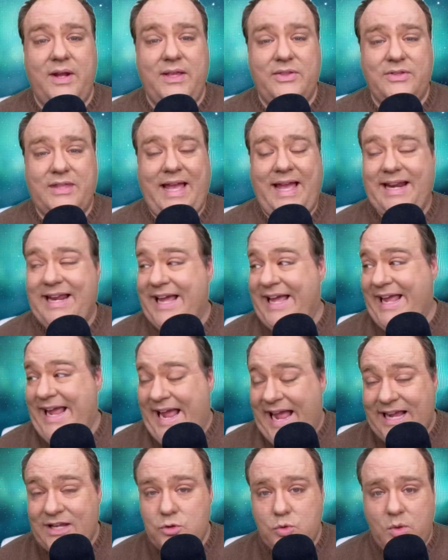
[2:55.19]
is that I
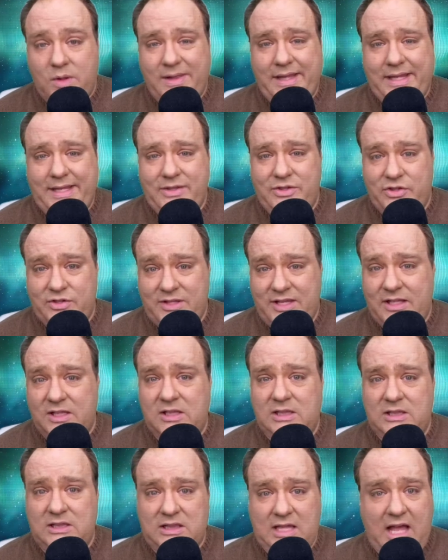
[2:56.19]
actually
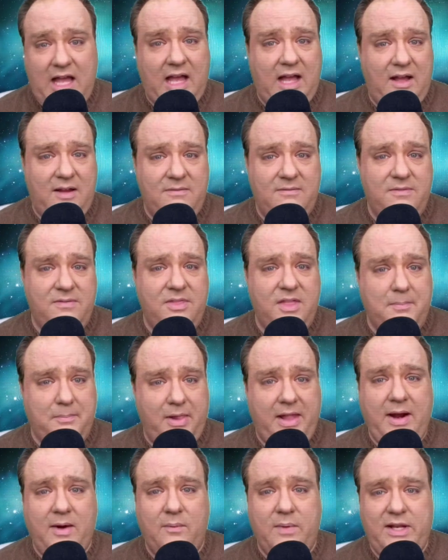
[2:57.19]
still love The
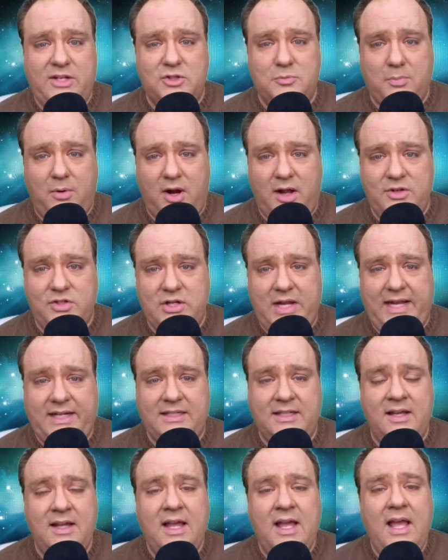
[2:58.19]
Blair Witch Project.